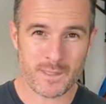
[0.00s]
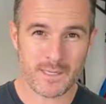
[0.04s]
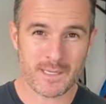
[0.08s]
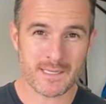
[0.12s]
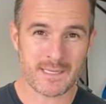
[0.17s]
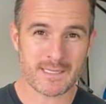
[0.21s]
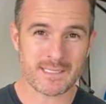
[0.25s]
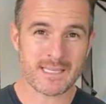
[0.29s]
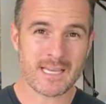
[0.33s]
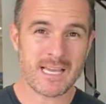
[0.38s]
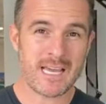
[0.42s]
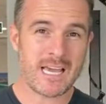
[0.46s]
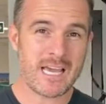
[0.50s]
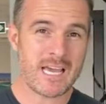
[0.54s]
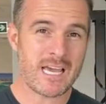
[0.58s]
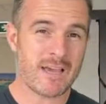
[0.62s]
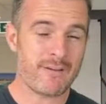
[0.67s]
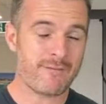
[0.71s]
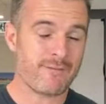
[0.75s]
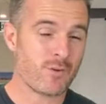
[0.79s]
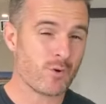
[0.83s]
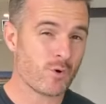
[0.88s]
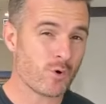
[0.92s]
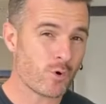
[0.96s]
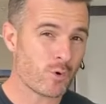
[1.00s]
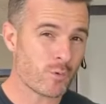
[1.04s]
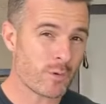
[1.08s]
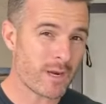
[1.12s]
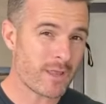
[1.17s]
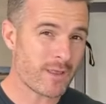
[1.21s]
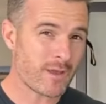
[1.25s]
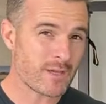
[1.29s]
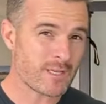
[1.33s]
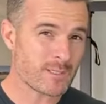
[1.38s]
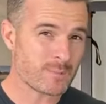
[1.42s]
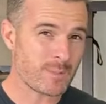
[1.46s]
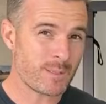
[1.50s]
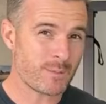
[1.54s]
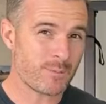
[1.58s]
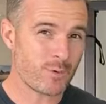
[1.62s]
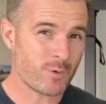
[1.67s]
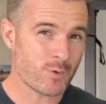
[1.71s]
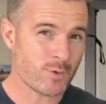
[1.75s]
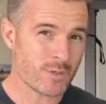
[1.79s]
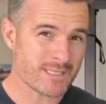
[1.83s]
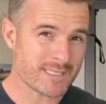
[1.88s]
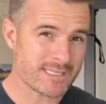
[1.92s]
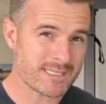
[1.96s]
Because if you're one of those
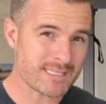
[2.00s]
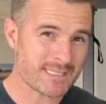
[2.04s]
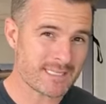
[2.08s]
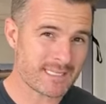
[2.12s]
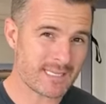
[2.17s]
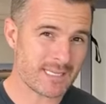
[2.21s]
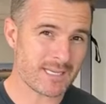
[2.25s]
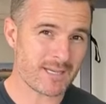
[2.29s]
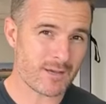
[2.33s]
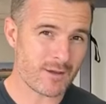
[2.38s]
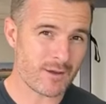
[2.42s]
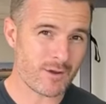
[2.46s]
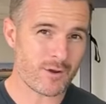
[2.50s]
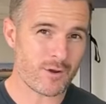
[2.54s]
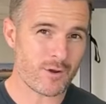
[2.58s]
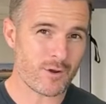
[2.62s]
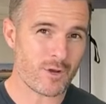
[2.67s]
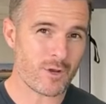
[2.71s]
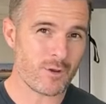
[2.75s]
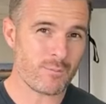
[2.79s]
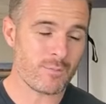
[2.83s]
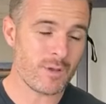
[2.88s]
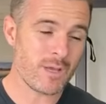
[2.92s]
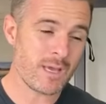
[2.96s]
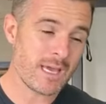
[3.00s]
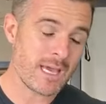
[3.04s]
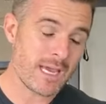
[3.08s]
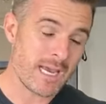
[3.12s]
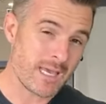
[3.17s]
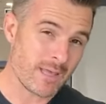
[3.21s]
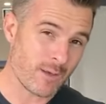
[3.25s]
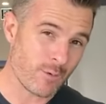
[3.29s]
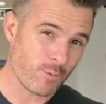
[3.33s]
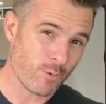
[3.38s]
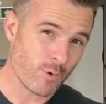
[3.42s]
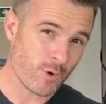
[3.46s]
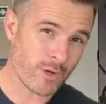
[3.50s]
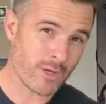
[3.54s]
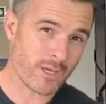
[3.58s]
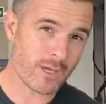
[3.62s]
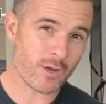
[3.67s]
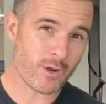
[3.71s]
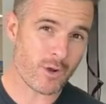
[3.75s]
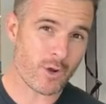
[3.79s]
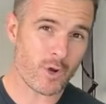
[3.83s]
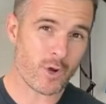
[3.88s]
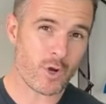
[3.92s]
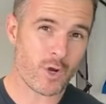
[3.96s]
people who are sitting at home, either
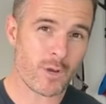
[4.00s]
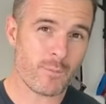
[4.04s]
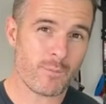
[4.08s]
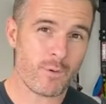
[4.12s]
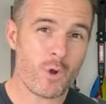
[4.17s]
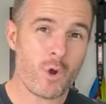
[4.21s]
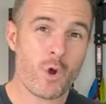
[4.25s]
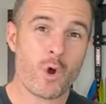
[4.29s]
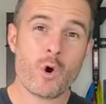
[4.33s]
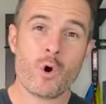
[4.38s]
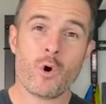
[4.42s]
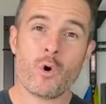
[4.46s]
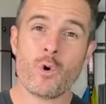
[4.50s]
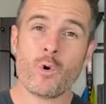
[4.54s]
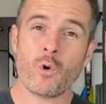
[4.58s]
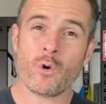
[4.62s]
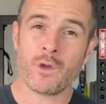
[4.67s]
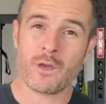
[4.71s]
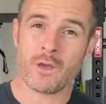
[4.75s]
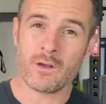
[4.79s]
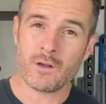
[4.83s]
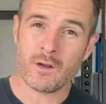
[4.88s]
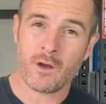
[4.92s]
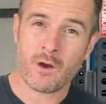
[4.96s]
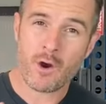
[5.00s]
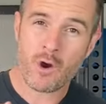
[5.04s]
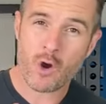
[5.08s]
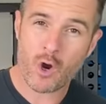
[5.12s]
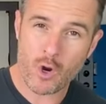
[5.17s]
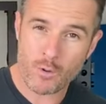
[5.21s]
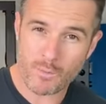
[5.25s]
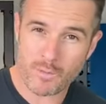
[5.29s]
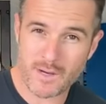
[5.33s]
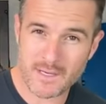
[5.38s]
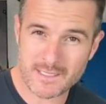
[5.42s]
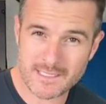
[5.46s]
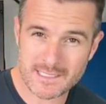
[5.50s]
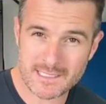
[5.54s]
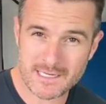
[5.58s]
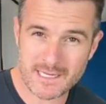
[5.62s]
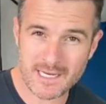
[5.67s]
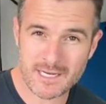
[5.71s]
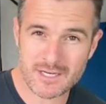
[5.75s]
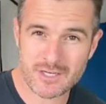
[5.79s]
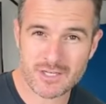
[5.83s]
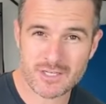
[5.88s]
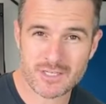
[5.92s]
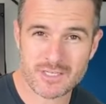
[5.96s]
working at home, or you're in home
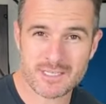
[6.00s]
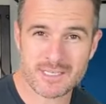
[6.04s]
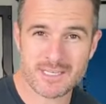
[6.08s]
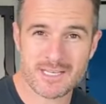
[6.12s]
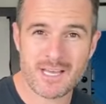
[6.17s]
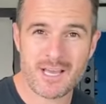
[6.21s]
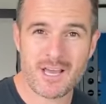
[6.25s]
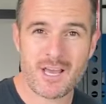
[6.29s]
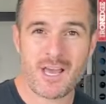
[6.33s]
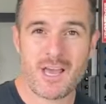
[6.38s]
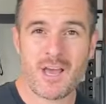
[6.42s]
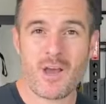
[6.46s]
isolation,